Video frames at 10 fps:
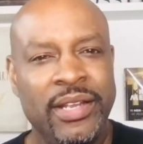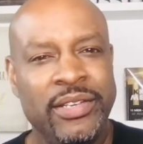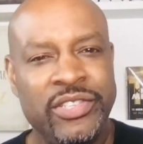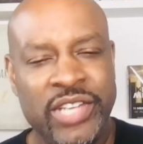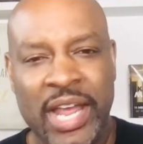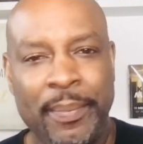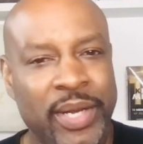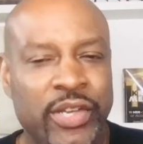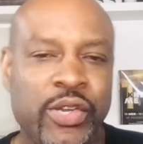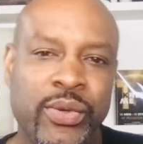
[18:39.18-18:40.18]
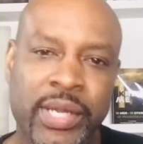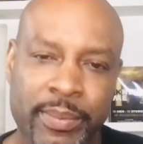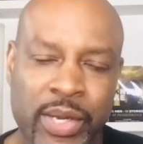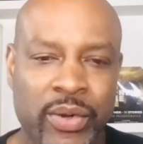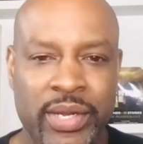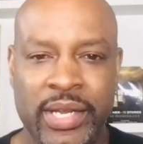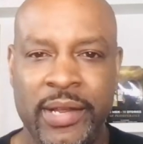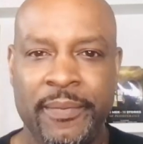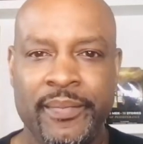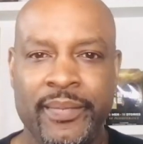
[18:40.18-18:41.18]
Champion You
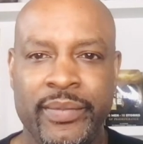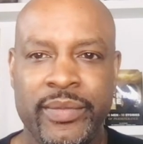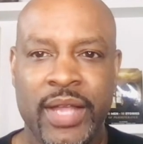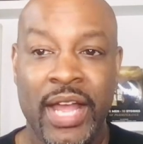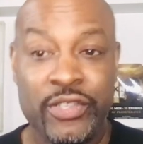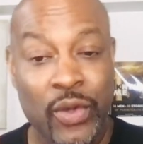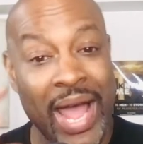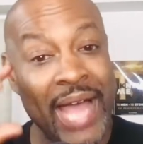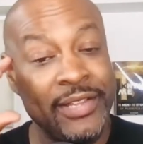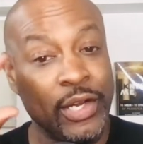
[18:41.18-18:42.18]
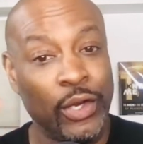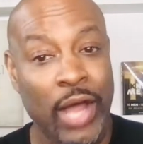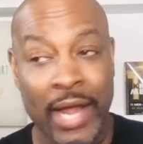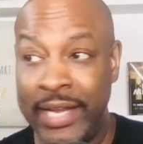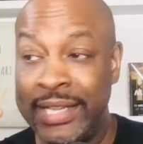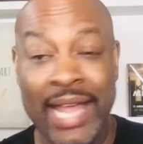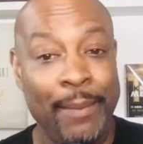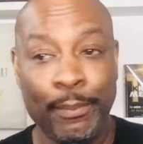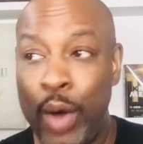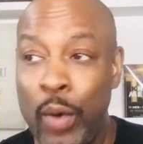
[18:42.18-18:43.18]
community. And so I had to, I, in that
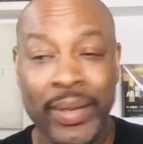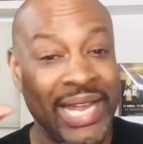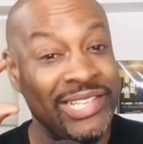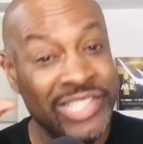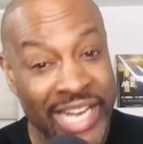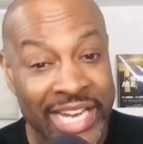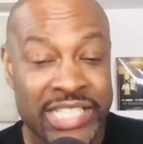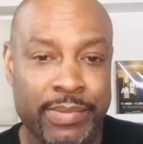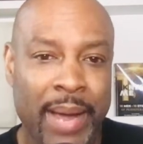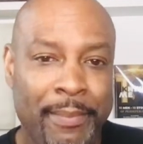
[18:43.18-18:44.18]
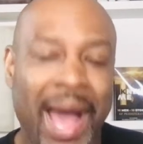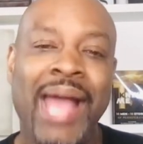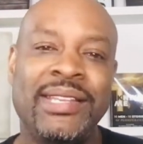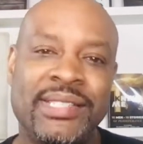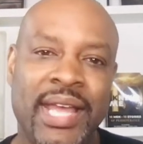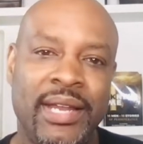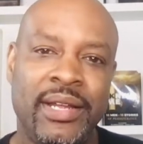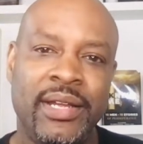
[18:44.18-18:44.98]
moment, I changed my mindset.